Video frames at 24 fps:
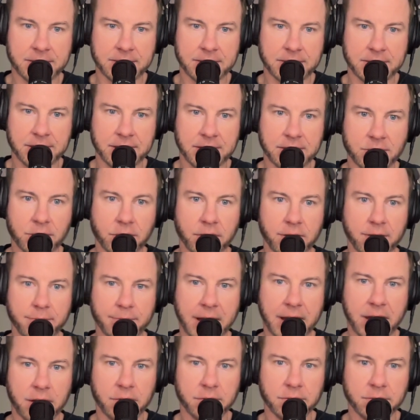it's all
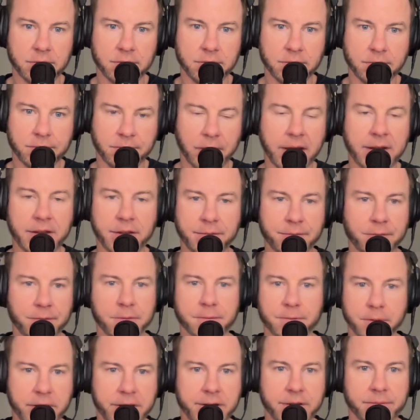about fighting for
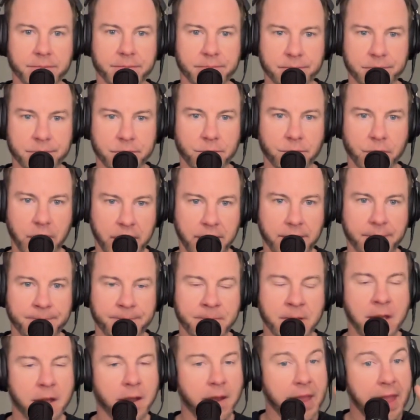freedom, right?
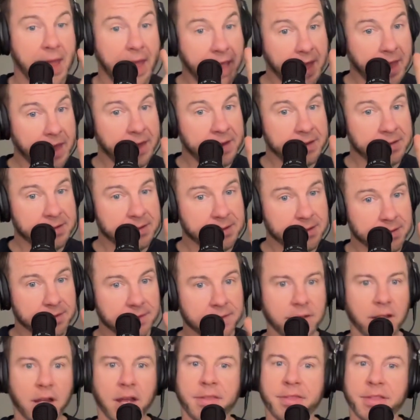And
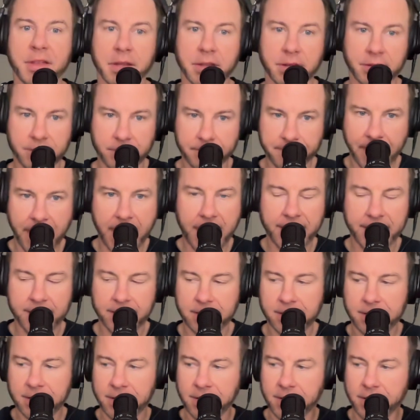I think a
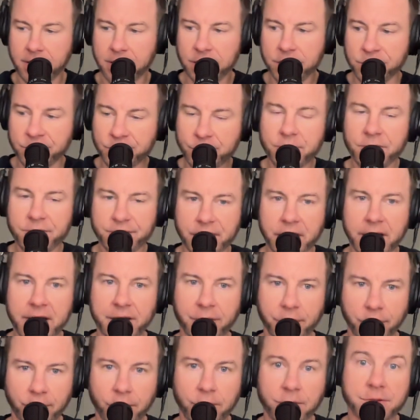thematic unifying
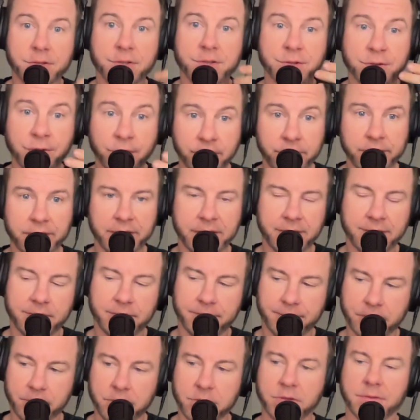whole, certainly of the
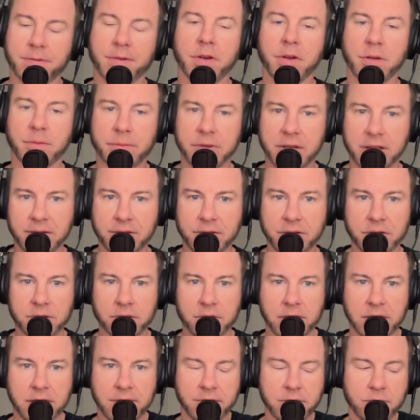first film, but even
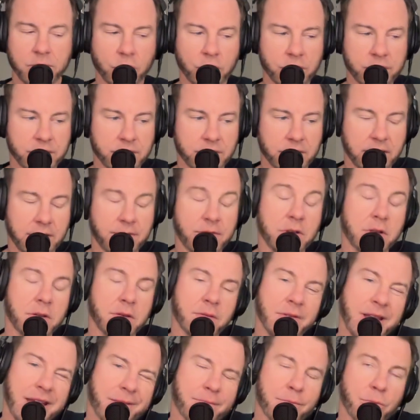more, even
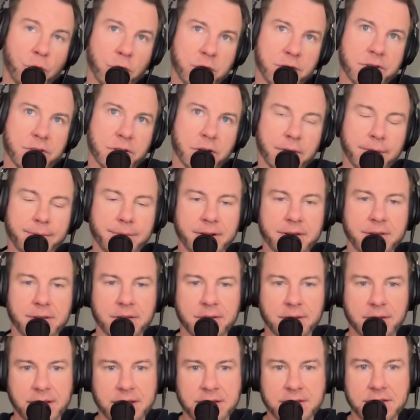not more so, but
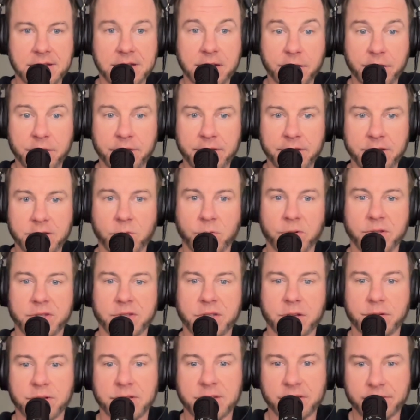it's here in this one
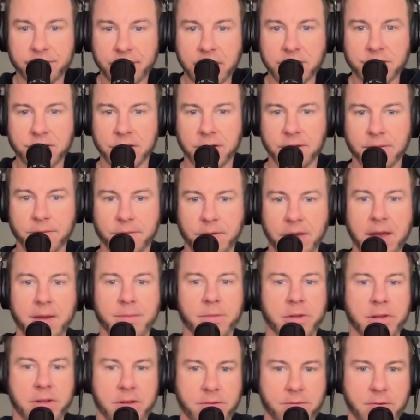too, is avenging
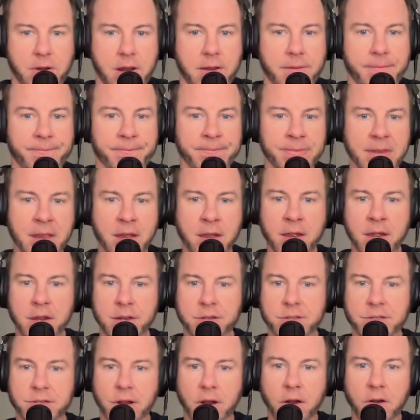family, right?
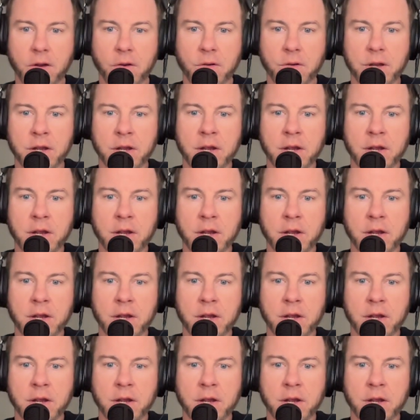So,